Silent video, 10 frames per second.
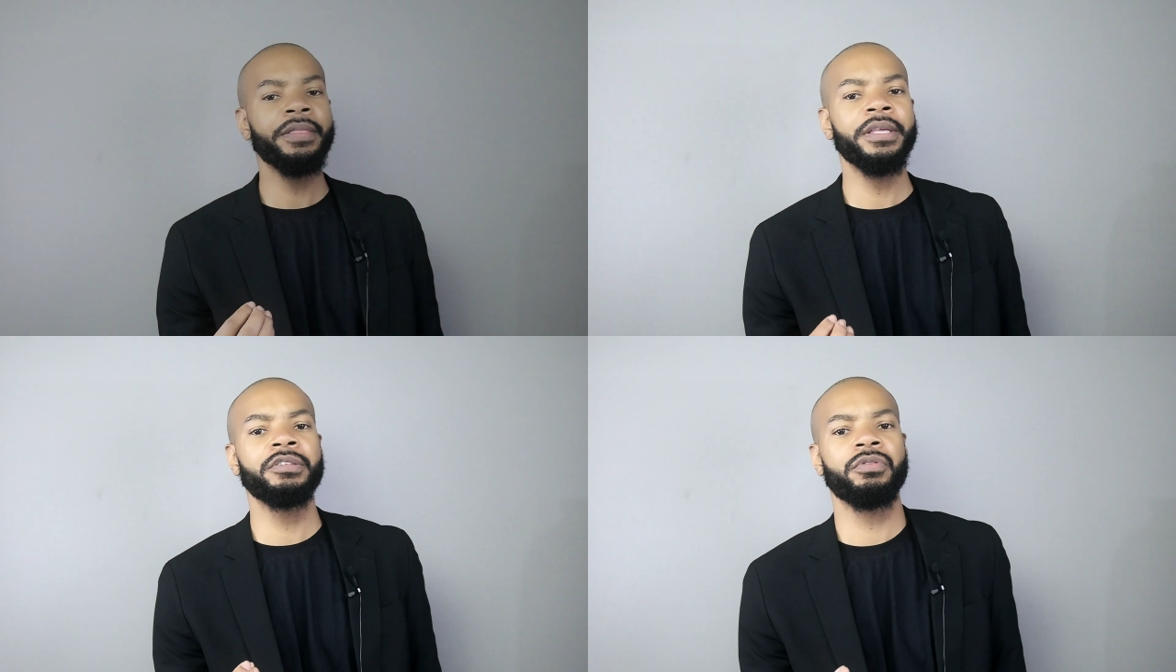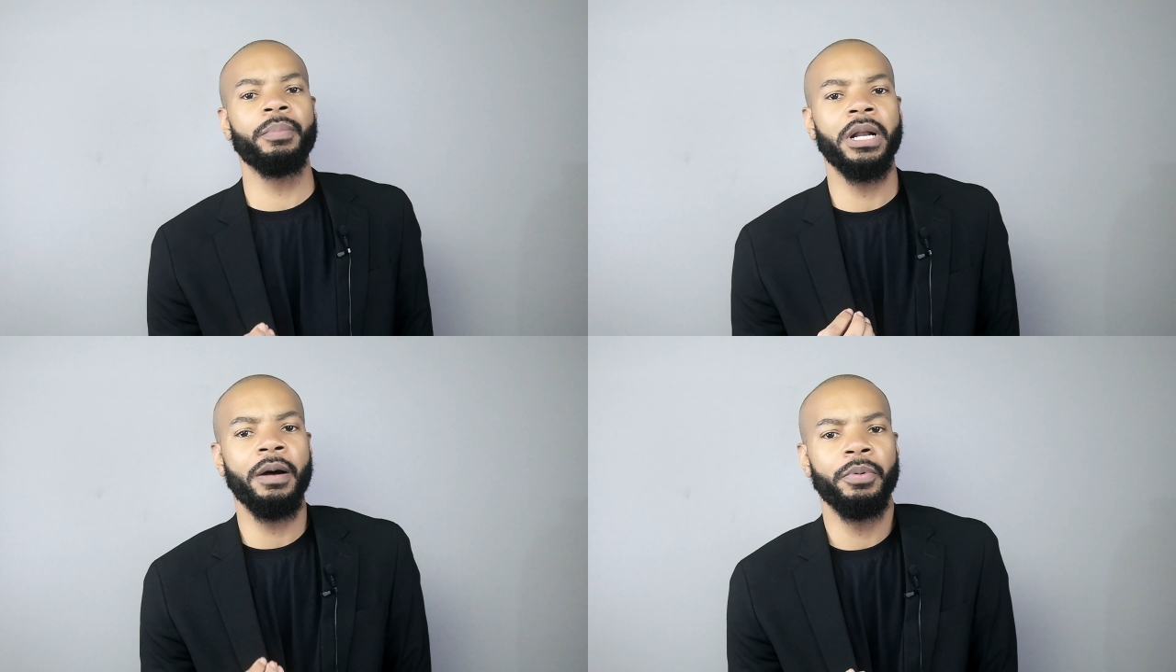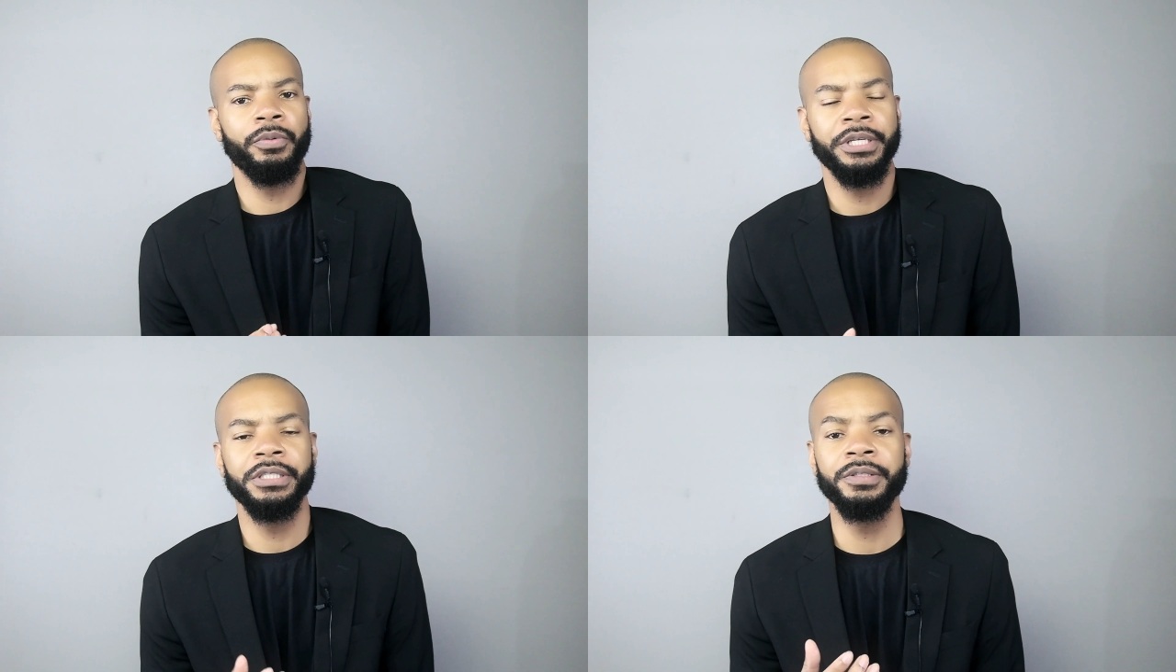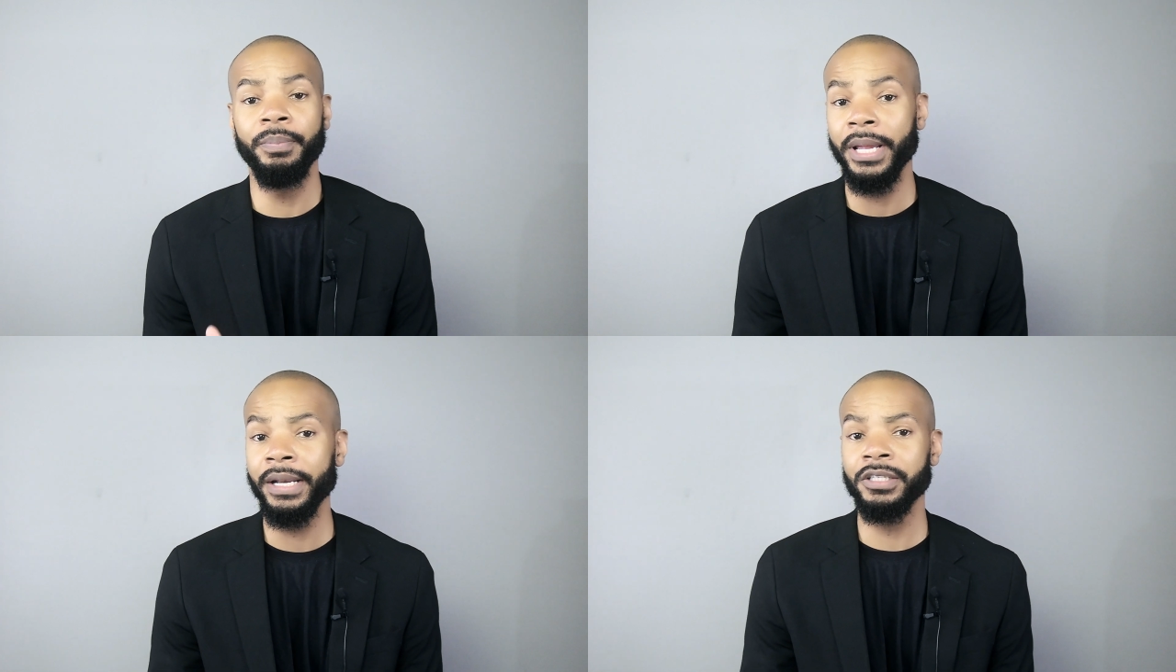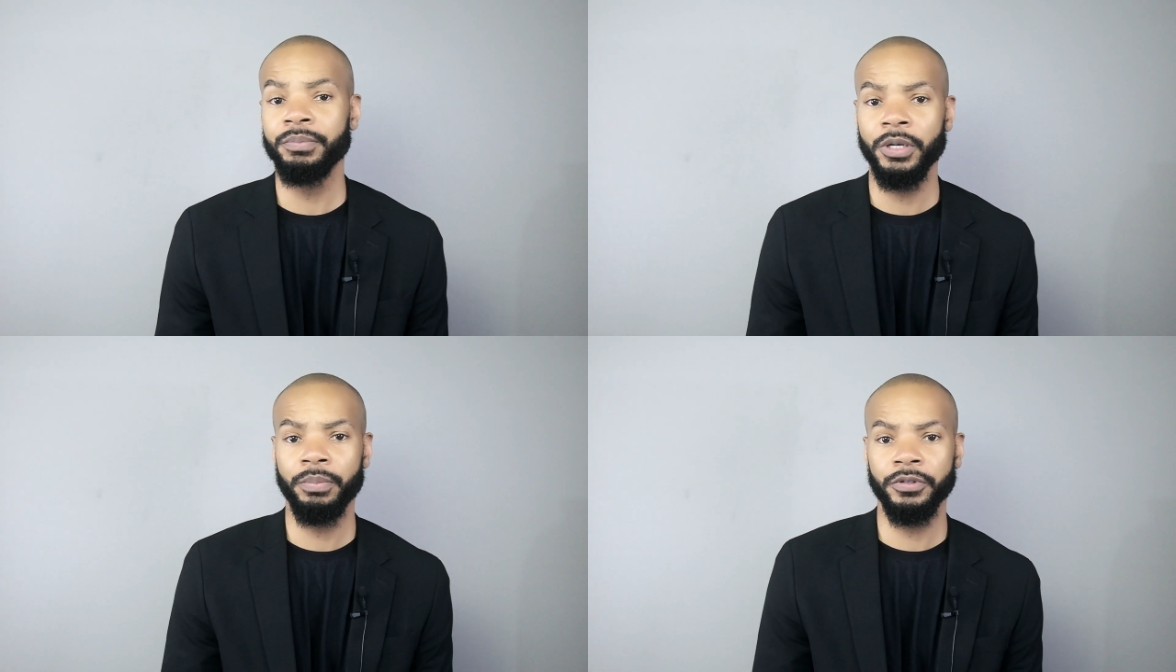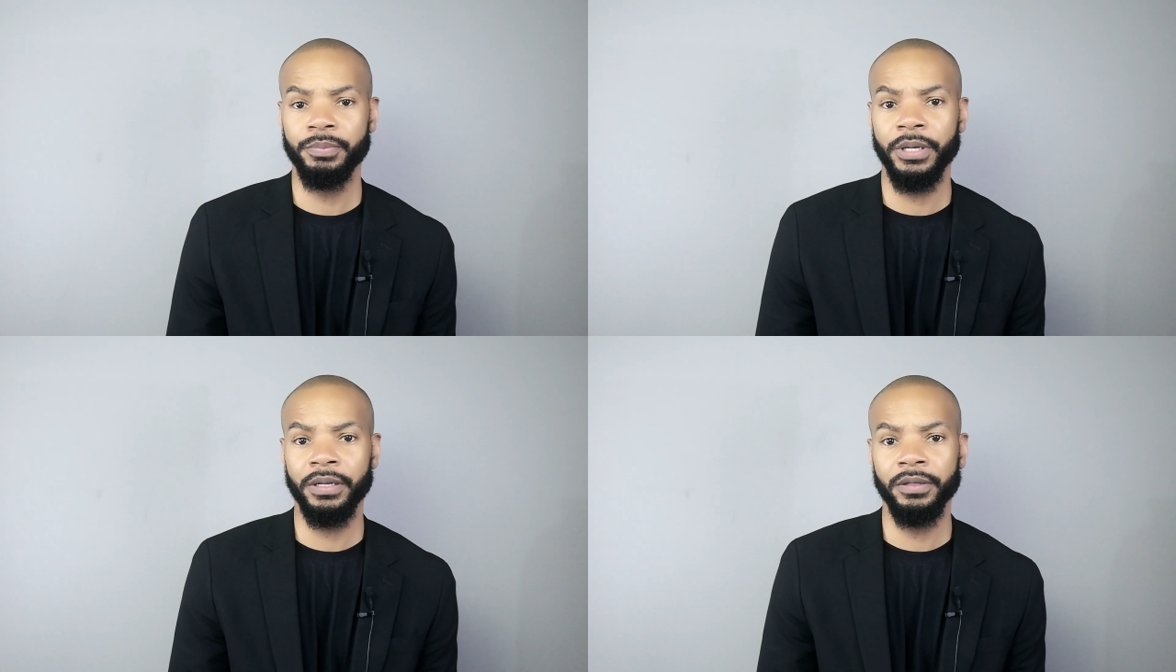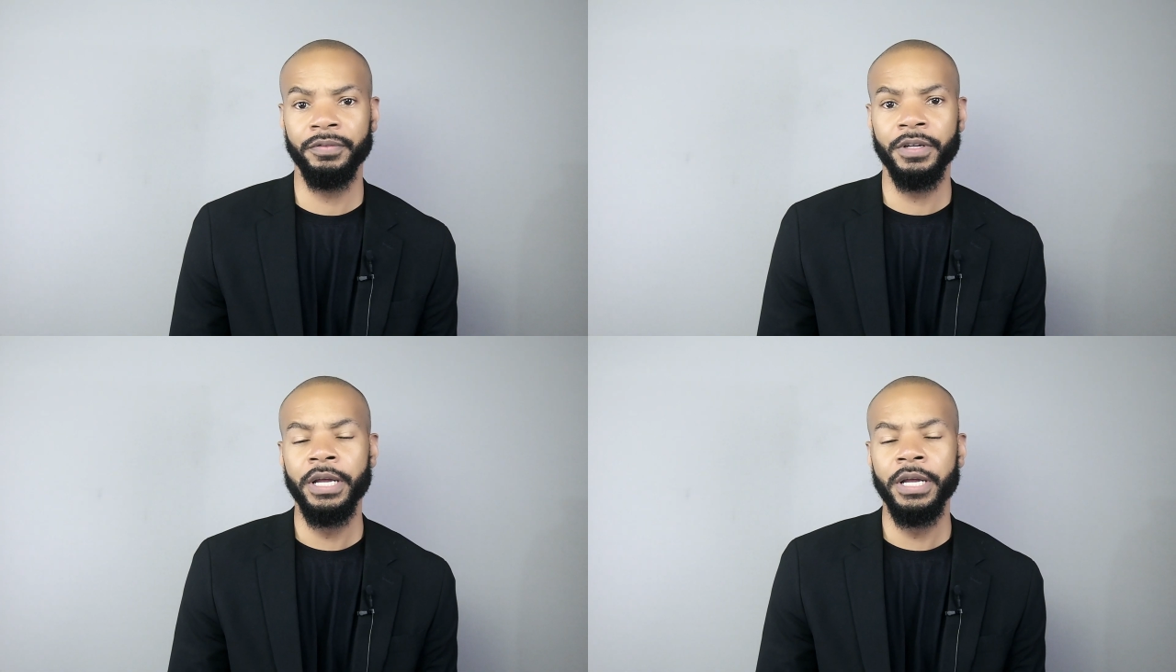at this from an operations management perspective,